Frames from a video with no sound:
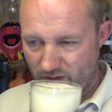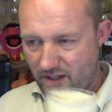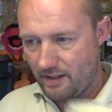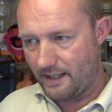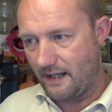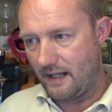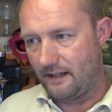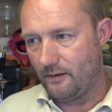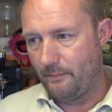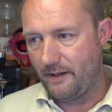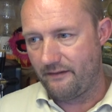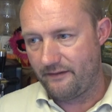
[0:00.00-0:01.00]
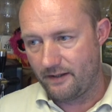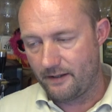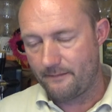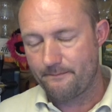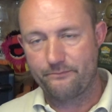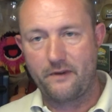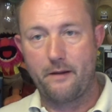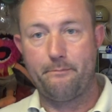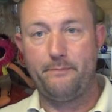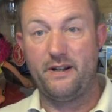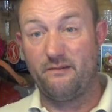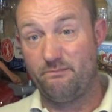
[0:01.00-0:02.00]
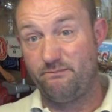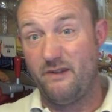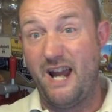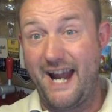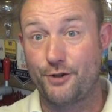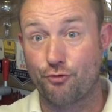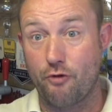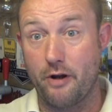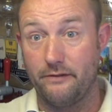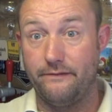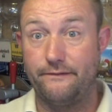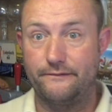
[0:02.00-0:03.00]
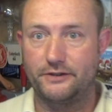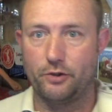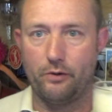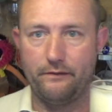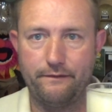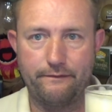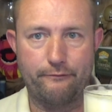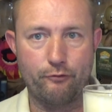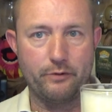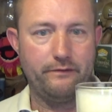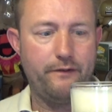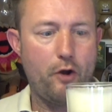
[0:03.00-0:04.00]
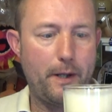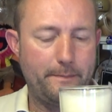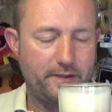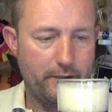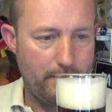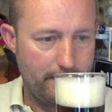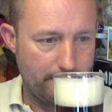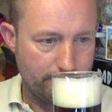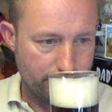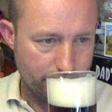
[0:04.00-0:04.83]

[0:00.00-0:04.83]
Yeah, I get that little bit of a, a bit of hedgerow sort of fruit vibe to it.